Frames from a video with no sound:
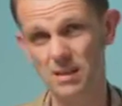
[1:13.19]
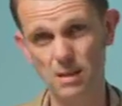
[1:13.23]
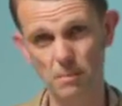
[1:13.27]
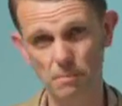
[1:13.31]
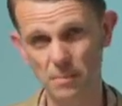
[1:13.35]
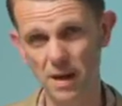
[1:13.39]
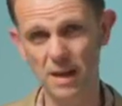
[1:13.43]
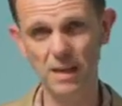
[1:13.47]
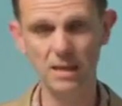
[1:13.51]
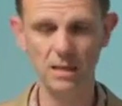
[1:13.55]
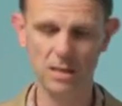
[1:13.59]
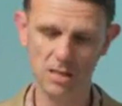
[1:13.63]
a
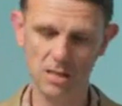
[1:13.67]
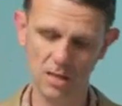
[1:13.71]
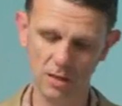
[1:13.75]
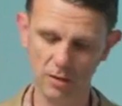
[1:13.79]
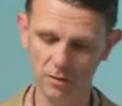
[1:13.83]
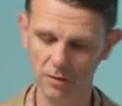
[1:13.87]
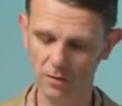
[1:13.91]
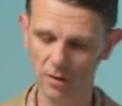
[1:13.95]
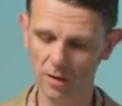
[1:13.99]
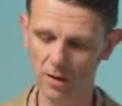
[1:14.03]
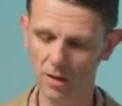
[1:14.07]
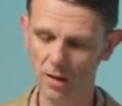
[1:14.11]
debate
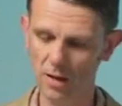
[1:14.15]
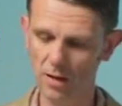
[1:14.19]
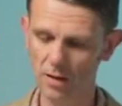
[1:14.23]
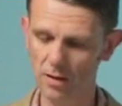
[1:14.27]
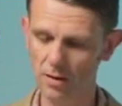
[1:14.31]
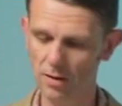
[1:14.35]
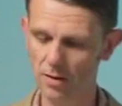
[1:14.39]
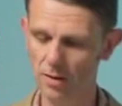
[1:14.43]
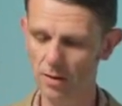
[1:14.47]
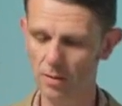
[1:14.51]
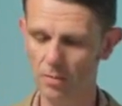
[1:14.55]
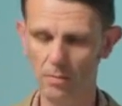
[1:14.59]
over
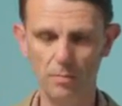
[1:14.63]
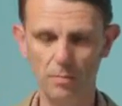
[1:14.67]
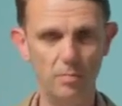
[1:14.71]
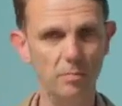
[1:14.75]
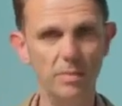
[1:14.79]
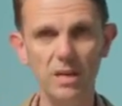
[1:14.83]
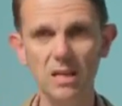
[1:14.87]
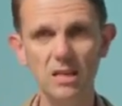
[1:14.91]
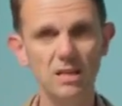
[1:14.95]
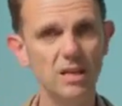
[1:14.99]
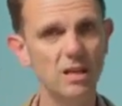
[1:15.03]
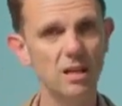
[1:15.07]
the
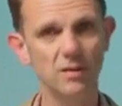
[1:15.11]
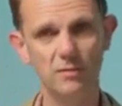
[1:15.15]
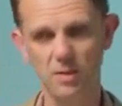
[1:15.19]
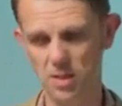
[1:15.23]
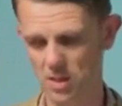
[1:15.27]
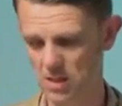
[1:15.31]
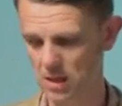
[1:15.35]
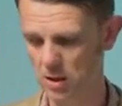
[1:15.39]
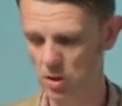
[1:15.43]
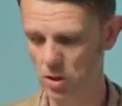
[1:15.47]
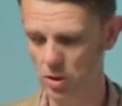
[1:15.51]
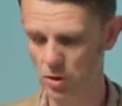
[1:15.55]
meaning of a
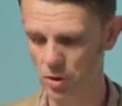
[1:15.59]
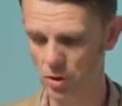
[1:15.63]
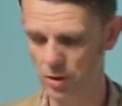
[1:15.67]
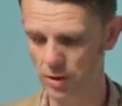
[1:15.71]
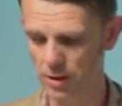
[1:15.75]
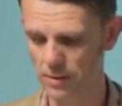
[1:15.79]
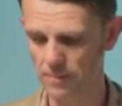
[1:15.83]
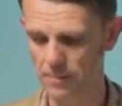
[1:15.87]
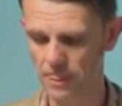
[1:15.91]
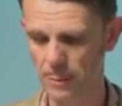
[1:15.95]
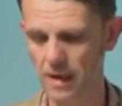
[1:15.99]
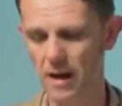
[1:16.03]

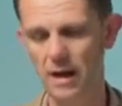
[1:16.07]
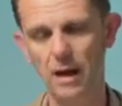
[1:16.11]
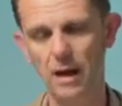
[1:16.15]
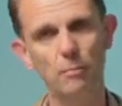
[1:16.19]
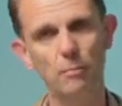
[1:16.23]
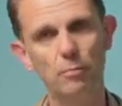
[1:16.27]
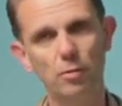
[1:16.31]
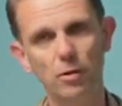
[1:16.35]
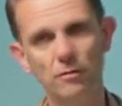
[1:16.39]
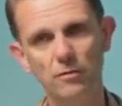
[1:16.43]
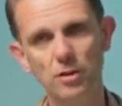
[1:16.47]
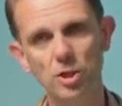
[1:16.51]
statutory
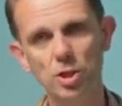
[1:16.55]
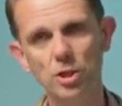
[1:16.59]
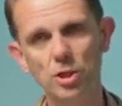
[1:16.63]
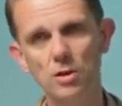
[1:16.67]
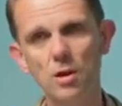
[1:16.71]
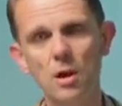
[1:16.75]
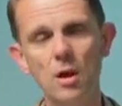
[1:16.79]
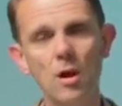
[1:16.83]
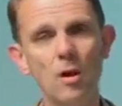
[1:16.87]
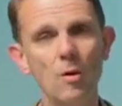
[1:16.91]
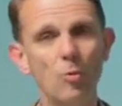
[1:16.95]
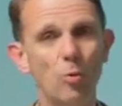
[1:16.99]
provision,